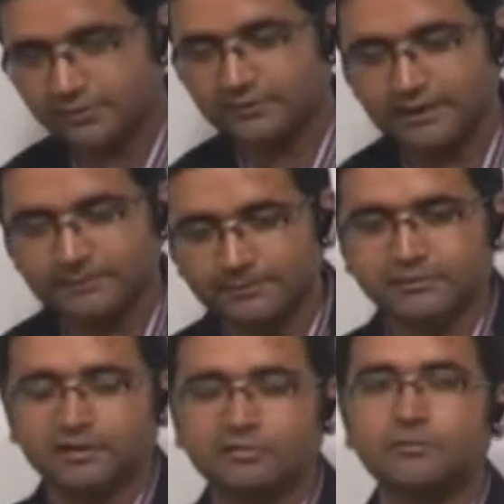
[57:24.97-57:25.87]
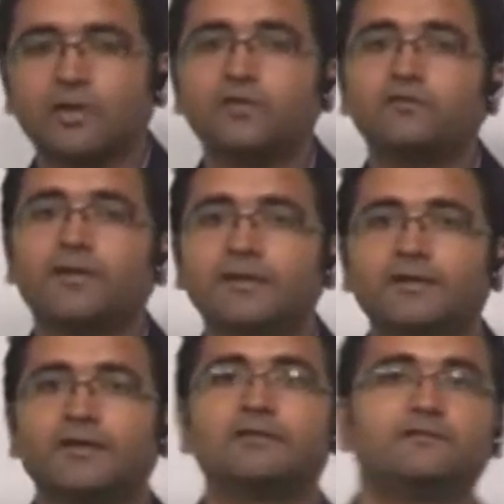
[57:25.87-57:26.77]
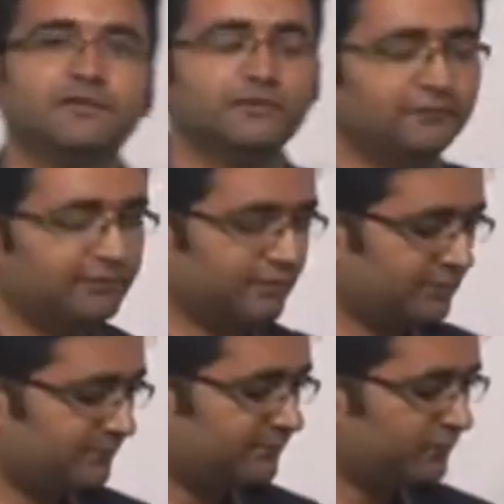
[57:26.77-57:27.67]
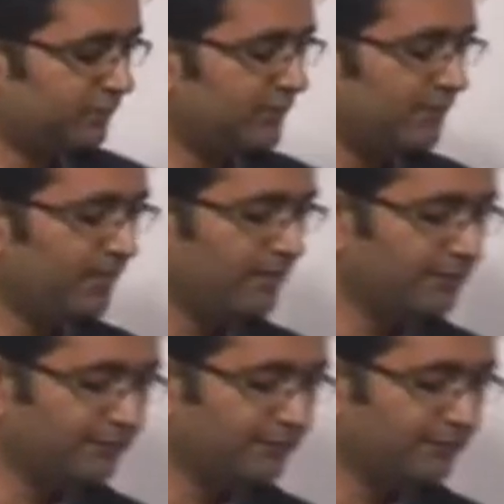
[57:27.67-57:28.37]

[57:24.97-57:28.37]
will see in the Laplace transform how to find the transfer function of the system. Okay,